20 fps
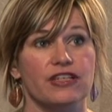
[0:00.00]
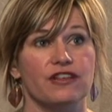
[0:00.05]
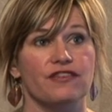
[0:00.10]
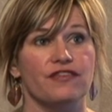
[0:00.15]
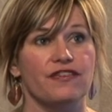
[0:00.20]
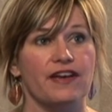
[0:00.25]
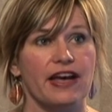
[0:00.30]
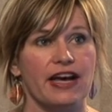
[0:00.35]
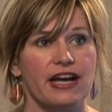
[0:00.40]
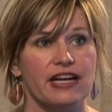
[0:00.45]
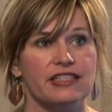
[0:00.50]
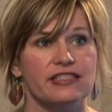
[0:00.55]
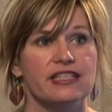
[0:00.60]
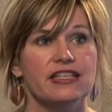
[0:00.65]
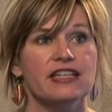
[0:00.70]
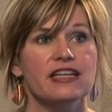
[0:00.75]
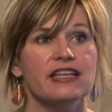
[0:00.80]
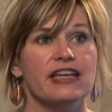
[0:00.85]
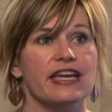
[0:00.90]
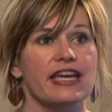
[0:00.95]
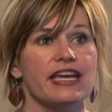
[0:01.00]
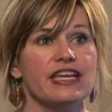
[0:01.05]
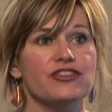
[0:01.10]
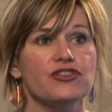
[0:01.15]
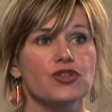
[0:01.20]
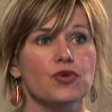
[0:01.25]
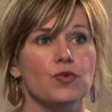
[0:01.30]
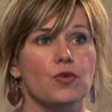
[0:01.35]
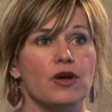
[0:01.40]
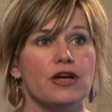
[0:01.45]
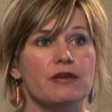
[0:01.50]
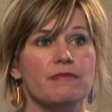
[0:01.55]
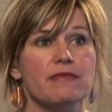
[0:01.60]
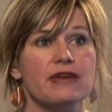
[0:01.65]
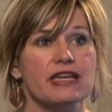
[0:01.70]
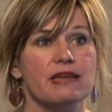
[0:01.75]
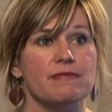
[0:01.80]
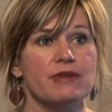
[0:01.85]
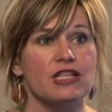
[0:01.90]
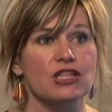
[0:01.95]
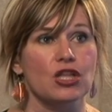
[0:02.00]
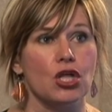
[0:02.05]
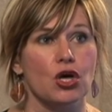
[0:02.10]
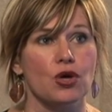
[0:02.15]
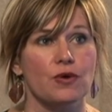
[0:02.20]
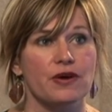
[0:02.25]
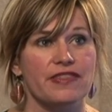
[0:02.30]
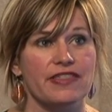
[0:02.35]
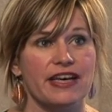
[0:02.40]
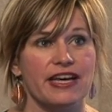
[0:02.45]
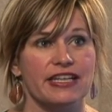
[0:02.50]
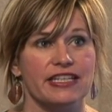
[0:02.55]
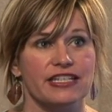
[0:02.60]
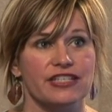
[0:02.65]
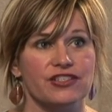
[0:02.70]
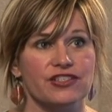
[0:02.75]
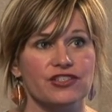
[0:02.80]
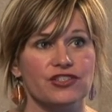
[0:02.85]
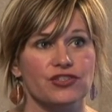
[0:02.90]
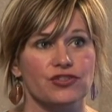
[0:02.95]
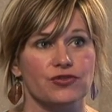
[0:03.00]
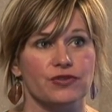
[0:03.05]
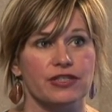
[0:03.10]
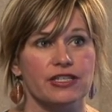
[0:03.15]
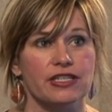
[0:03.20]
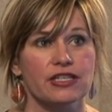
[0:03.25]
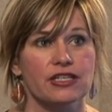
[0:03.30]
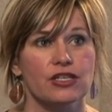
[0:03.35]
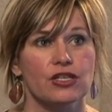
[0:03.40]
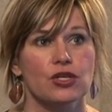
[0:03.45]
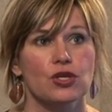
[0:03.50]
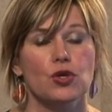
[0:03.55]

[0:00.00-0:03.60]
In fact, 8-to-1 may be low in that industry,